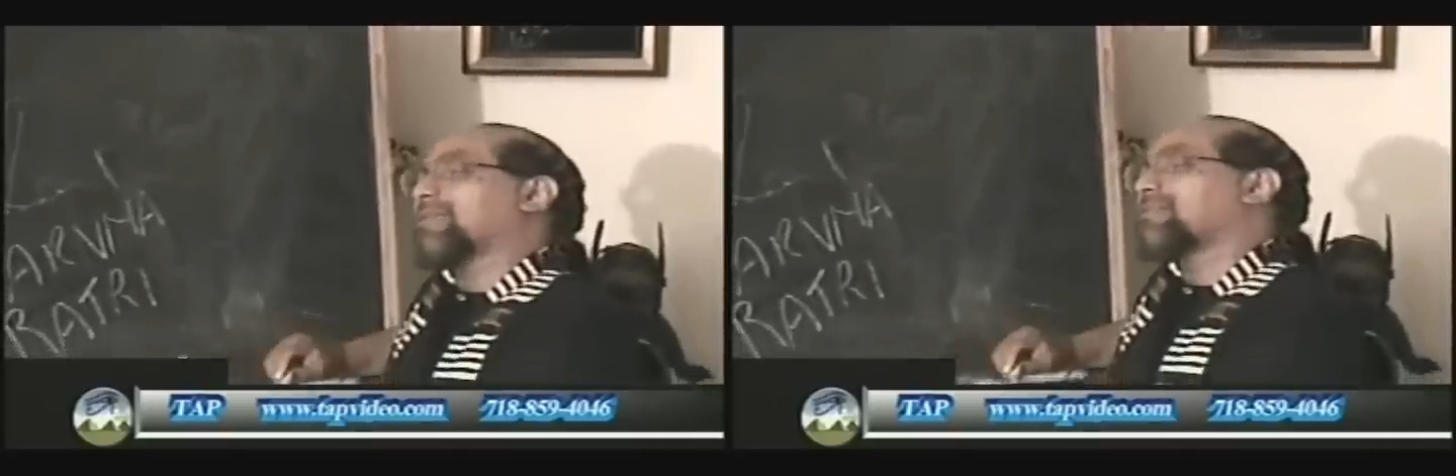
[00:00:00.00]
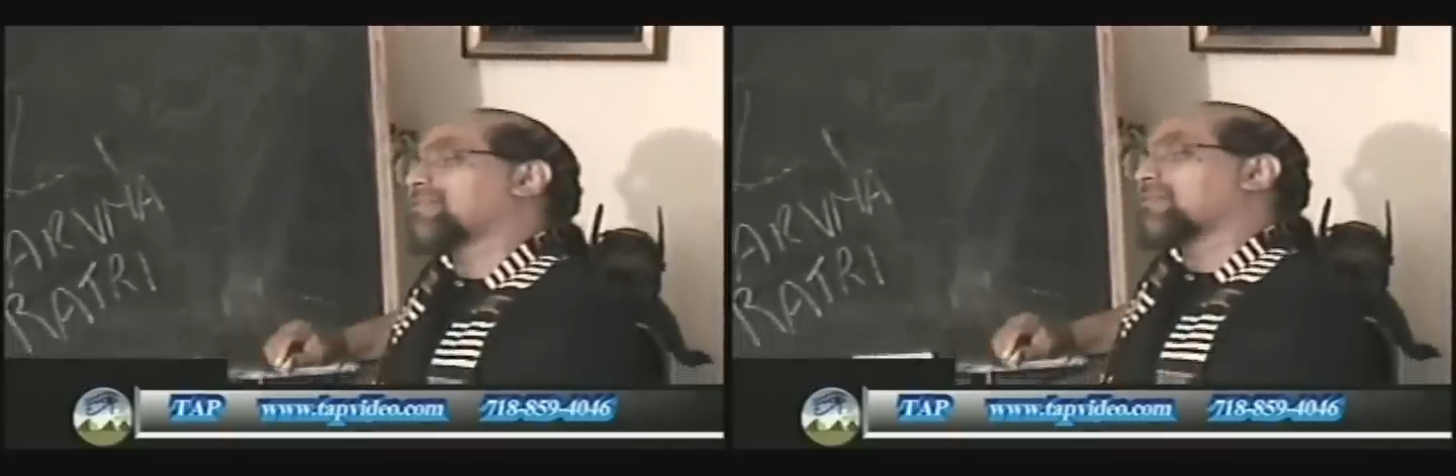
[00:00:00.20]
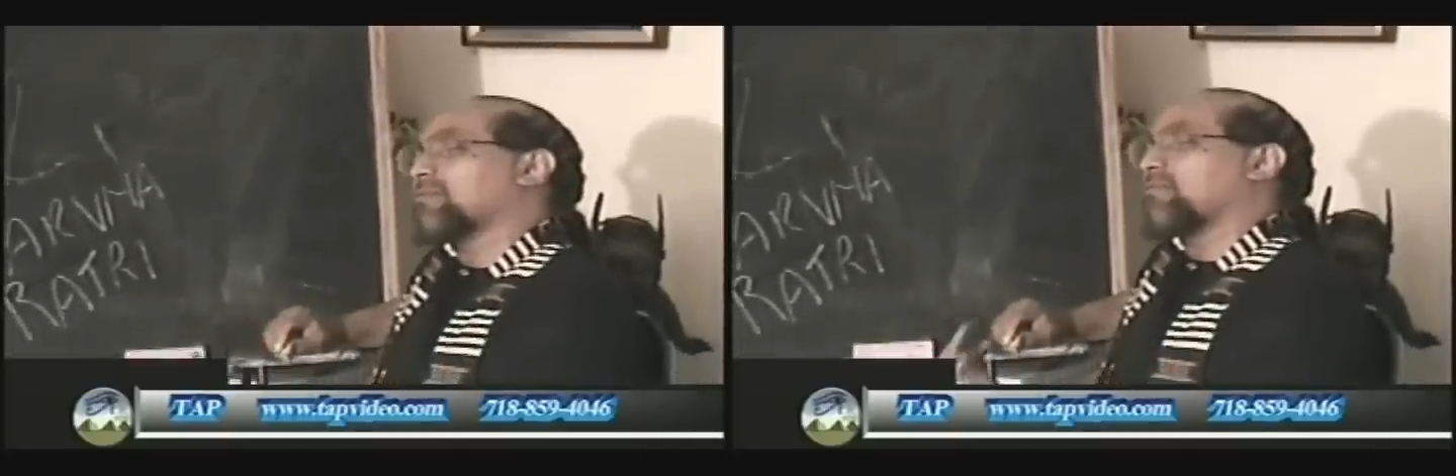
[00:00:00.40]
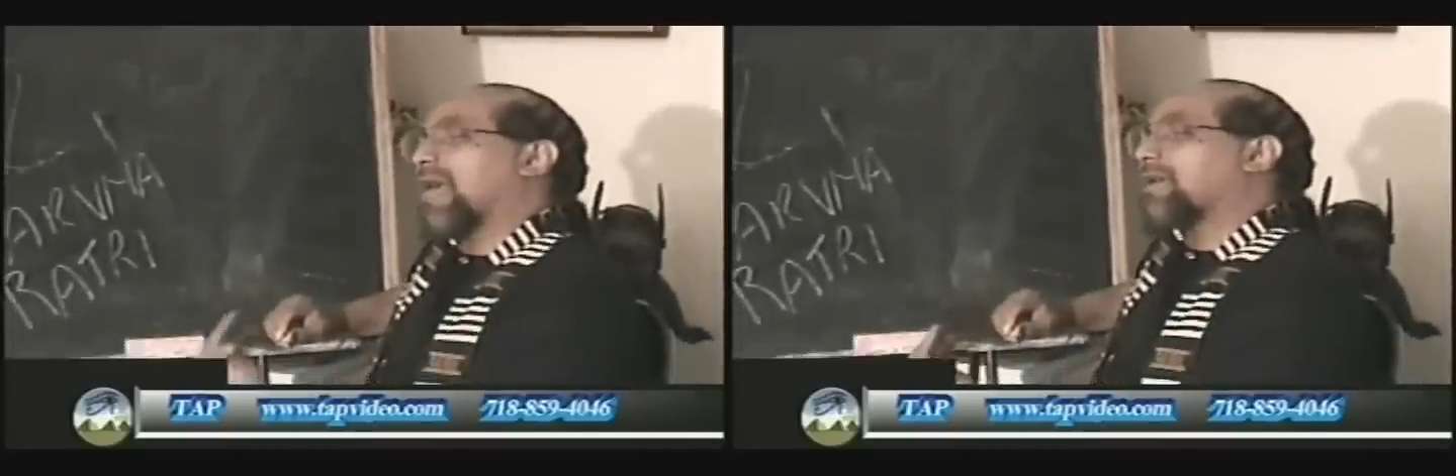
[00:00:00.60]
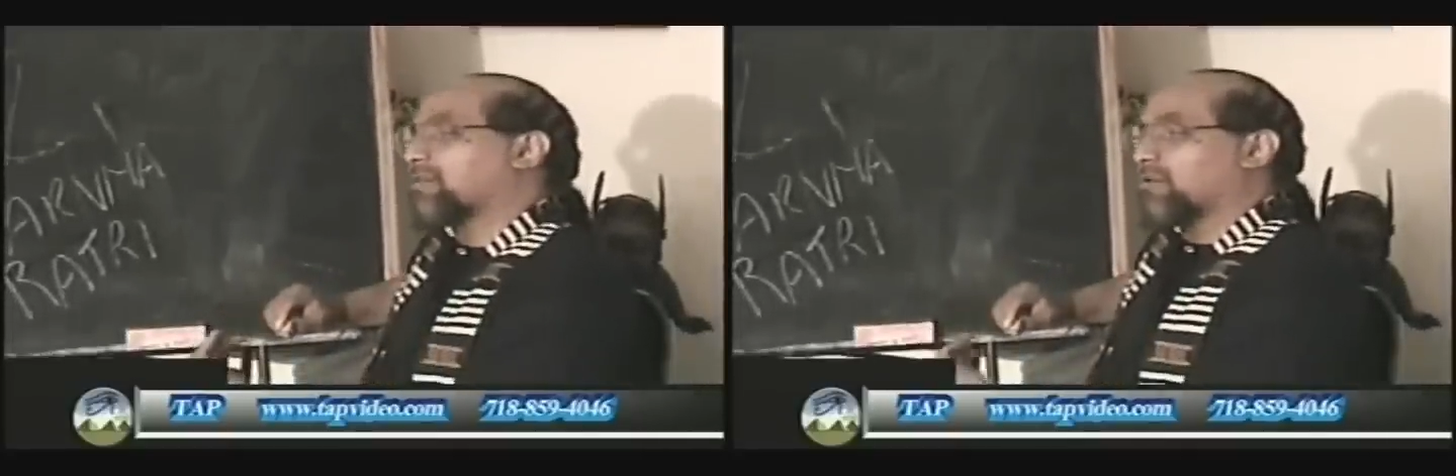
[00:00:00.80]
value
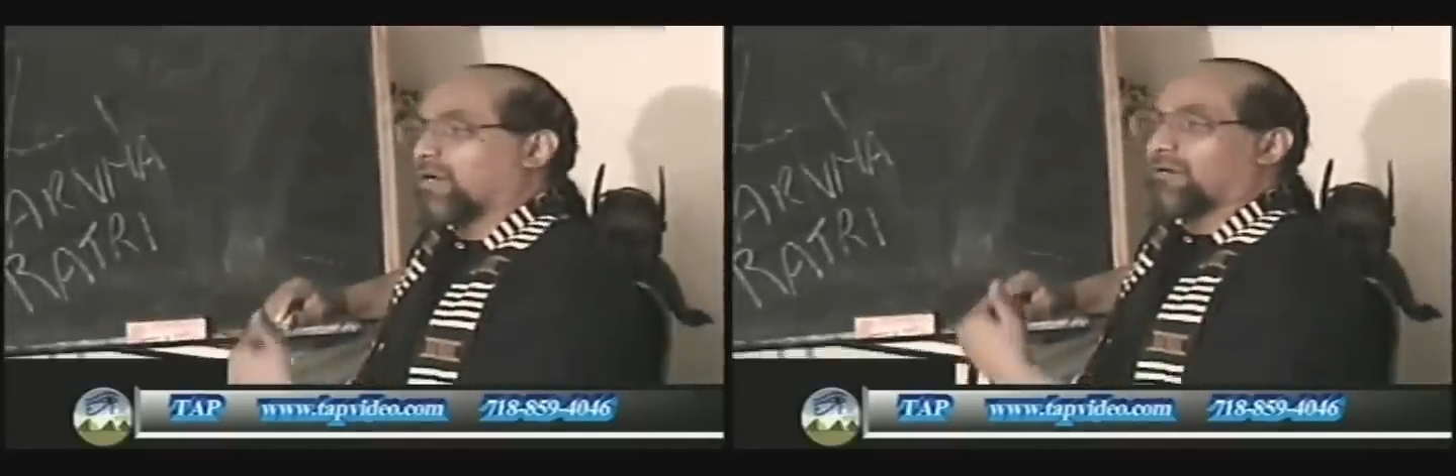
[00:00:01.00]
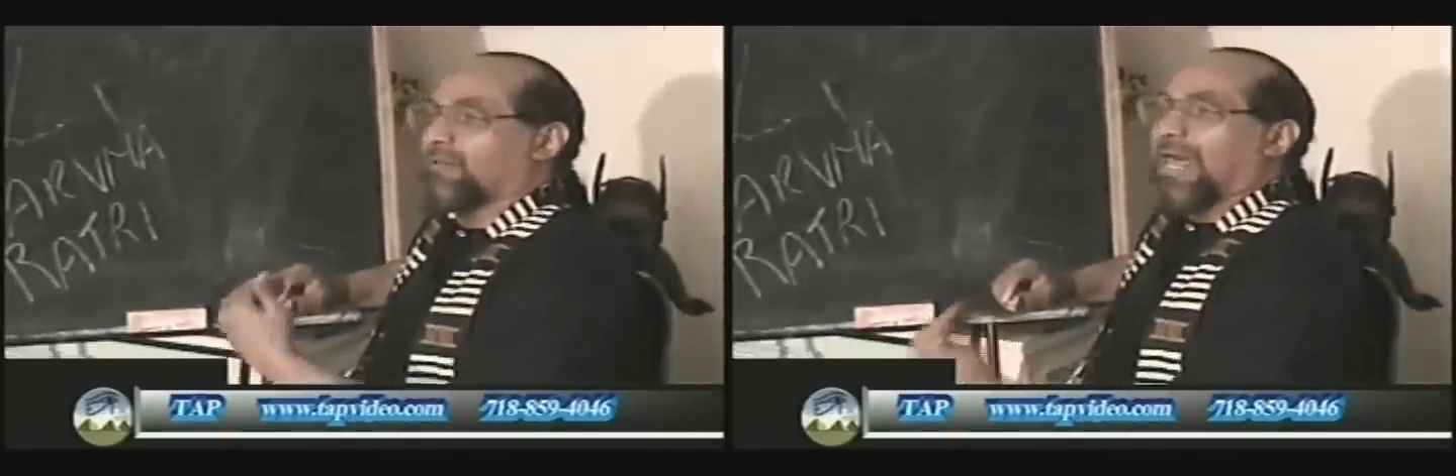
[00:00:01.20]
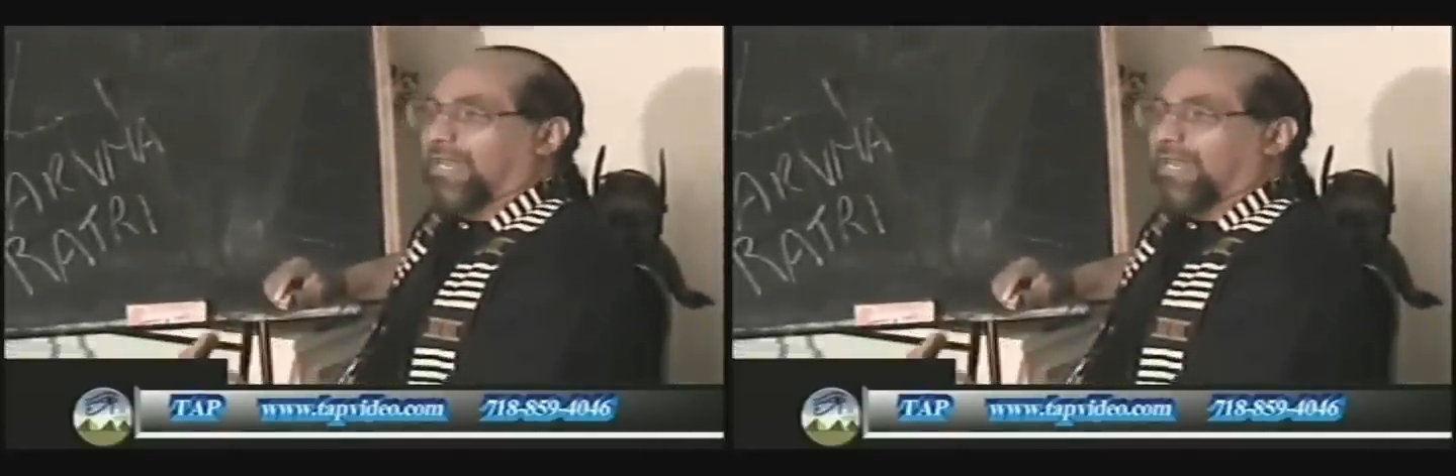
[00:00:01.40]
of light.